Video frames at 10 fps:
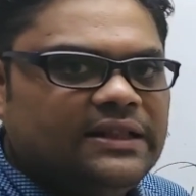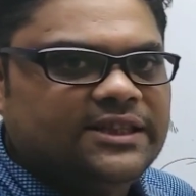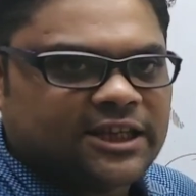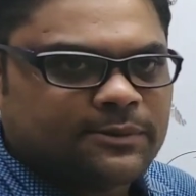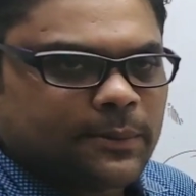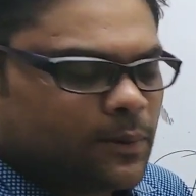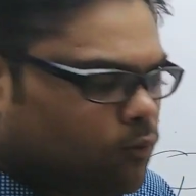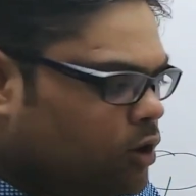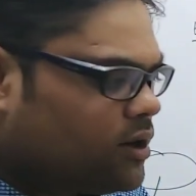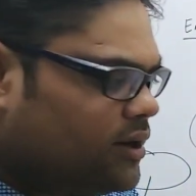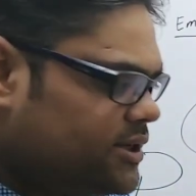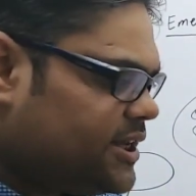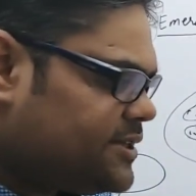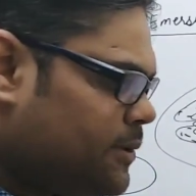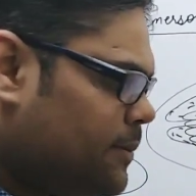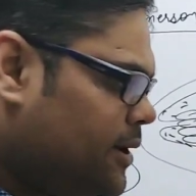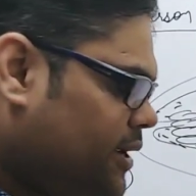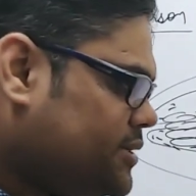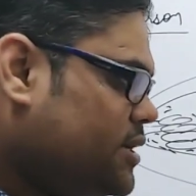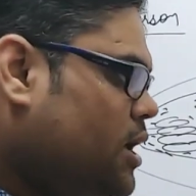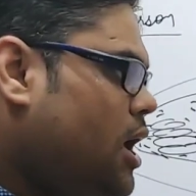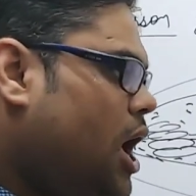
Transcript: Hill's experiment, what his experiment is.